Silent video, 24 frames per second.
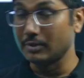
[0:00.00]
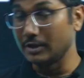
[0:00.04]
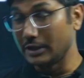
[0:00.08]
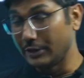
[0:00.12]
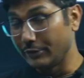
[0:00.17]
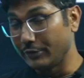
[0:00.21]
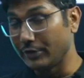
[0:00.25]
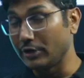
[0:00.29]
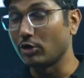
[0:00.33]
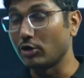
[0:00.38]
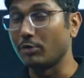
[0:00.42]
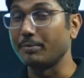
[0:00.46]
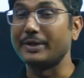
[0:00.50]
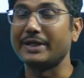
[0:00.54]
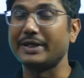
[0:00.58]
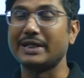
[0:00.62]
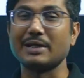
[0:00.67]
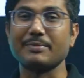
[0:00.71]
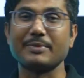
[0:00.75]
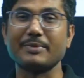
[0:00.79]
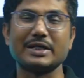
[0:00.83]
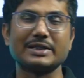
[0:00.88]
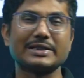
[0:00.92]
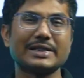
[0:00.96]
during your
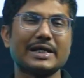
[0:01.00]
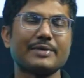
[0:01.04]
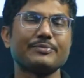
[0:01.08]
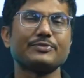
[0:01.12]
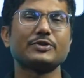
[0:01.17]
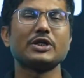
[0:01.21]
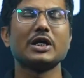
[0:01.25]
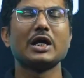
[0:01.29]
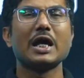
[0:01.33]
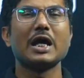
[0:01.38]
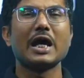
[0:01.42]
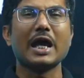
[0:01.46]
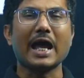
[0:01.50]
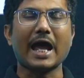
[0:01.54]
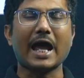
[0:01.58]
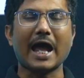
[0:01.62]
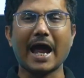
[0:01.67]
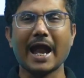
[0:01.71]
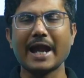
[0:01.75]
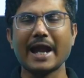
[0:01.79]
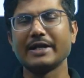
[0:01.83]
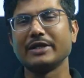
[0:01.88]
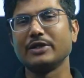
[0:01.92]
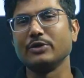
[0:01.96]
midterm exams,
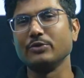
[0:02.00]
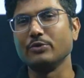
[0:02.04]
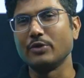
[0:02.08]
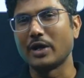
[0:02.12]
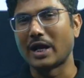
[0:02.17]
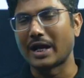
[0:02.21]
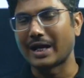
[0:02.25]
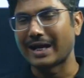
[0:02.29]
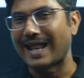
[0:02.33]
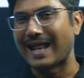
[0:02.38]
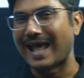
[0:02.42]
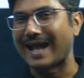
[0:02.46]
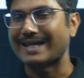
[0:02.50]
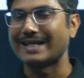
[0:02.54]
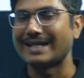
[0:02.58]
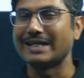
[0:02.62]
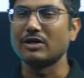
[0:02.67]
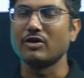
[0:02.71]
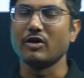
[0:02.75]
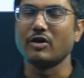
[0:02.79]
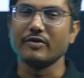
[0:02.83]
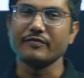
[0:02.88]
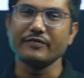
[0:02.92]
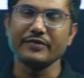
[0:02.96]
and you are lacking
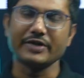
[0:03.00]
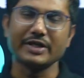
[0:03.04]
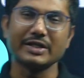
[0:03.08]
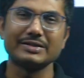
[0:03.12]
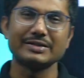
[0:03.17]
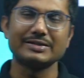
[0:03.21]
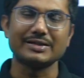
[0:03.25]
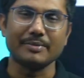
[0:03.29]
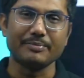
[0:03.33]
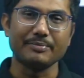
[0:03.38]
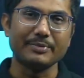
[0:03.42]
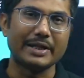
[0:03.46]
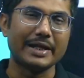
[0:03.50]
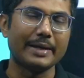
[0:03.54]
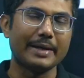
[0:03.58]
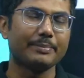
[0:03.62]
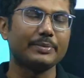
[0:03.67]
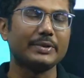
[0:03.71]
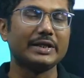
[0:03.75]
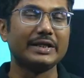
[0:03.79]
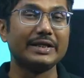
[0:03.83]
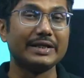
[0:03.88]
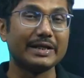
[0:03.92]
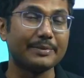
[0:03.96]
confidence, some
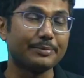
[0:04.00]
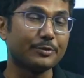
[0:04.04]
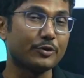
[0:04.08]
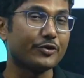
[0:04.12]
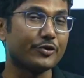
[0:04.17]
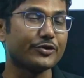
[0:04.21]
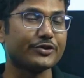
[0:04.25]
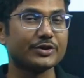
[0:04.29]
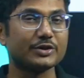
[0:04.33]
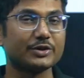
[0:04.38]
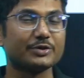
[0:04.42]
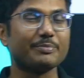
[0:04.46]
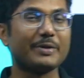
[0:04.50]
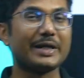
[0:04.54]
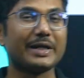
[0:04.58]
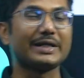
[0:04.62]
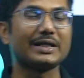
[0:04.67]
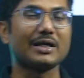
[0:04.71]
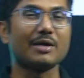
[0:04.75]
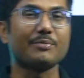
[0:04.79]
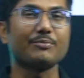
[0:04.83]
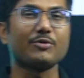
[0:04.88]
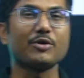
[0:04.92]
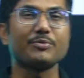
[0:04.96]
depth, in-depth questions might
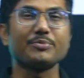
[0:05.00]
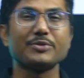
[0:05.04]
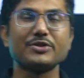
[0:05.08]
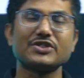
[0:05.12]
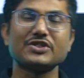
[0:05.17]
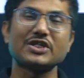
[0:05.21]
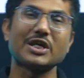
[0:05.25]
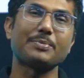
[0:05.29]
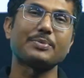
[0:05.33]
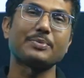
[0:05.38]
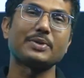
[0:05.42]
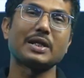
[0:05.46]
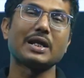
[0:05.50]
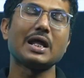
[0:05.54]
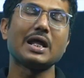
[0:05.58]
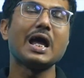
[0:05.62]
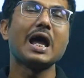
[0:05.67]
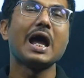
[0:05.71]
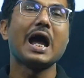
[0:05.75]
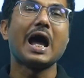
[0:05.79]
come from this chapter.